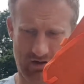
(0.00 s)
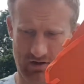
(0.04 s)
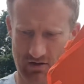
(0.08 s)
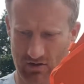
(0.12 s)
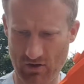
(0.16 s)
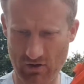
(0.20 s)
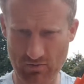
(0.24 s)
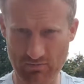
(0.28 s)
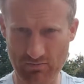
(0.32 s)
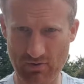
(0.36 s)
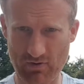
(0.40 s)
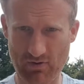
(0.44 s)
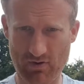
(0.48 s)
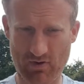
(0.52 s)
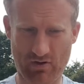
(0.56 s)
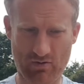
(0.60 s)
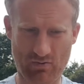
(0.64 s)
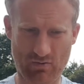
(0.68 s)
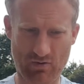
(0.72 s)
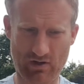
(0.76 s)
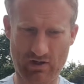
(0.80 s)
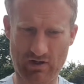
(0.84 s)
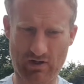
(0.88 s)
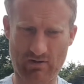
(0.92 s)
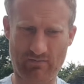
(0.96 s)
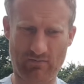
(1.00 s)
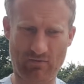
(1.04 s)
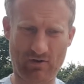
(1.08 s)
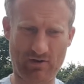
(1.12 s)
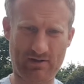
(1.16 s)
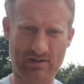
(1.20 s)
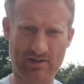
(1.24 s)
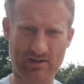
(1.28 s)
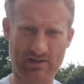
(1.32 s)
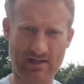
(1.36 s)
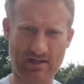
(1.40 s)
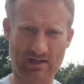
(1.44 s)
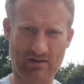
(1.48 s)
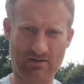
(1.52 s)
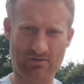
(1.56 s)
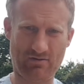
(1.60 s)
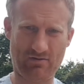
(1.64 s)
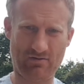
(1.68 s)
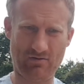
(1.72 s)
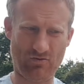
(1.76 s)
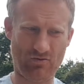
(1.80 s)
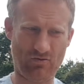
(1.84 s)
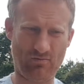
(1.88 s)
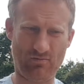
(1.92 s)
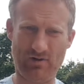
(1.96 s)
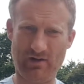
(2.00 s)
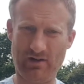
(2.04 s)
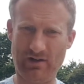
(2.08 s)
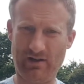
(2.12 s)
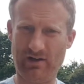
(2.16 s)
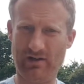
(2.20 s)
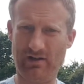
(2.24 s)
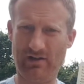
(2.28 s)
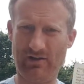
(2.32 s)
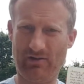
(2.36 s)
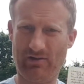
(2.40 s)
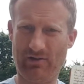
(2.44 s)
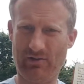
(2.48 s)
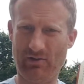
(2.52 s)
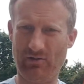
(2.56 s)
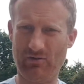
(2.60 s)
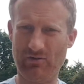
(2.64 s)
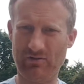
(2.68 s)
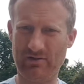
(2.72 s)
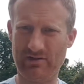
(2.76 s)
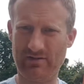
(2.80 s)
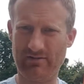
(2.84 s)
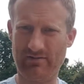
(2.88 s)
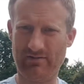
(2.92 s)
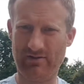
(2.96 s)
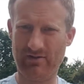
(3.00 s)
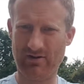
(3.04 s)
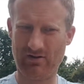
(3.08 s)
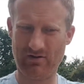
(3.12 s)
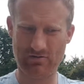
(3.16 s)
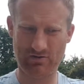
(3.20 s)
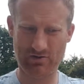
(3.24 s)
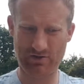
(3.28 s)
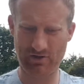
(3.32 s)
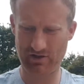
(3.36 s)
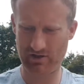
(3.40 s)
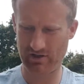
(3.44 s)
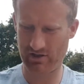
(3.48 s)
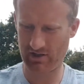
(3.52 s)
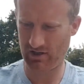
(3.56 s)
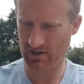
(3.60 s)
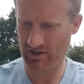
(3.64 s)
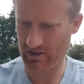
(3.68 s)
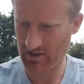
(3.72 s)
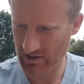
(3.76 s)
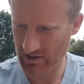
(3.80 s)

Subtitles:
notebook where I'm writing down all my thoughts for the whole journey.